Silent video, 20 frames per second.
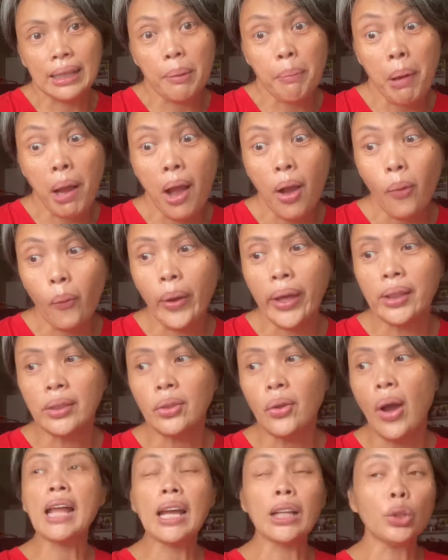mga kwento.
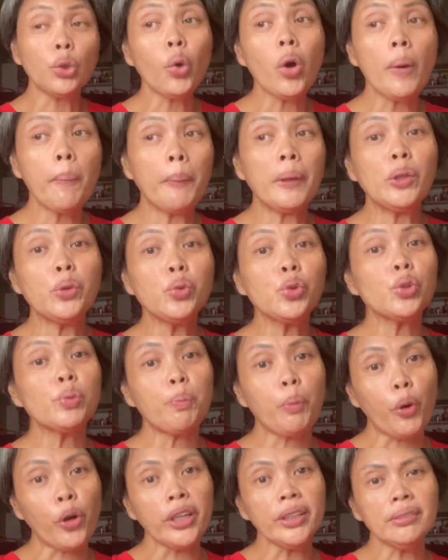I took up a new
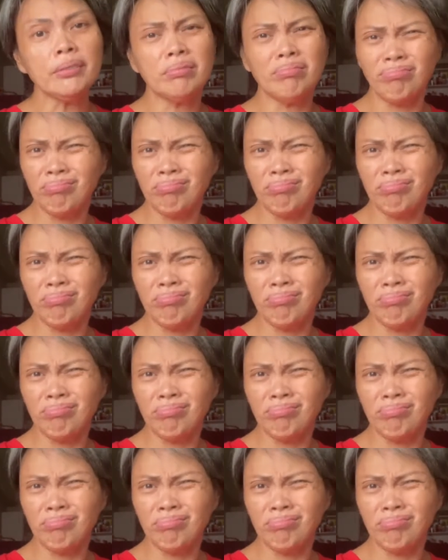sport.